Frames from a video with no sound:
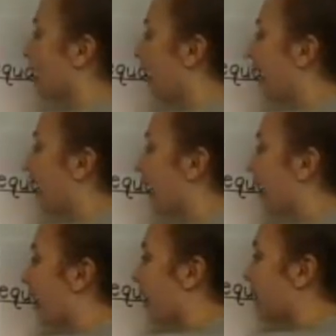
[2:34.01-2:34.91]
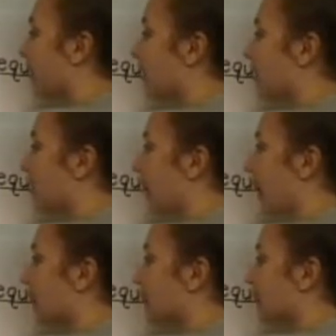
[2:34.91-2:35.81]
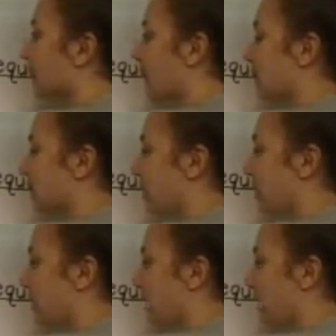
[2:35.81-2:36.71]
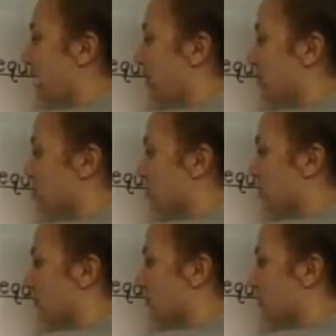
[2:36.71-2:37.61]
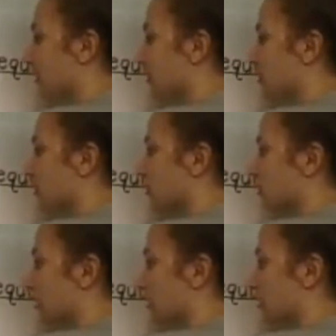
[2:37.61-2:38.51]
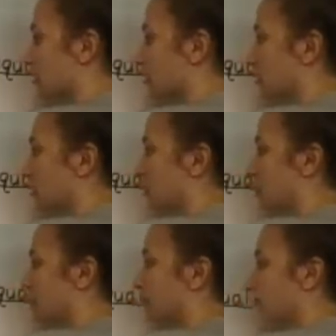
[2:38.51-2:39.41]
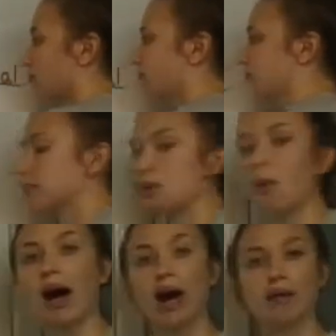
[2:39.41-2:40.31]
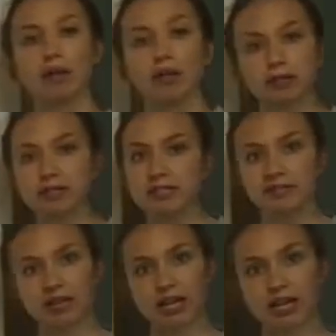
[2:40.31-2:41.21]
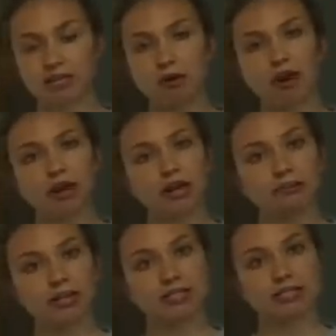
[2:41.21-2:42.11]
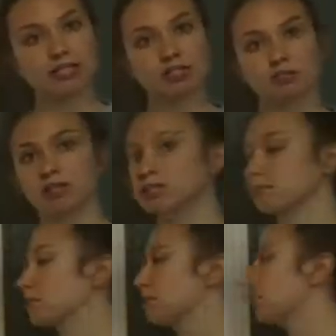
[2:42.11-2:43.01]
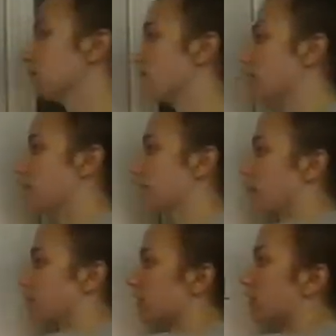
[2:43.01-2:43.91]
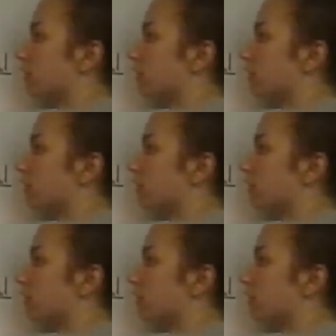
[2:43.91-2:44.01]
I have a nice candy bar, and I want to share it with my sister. So I want a piece of the candy bar, and my sister wants a piece of the candy bar.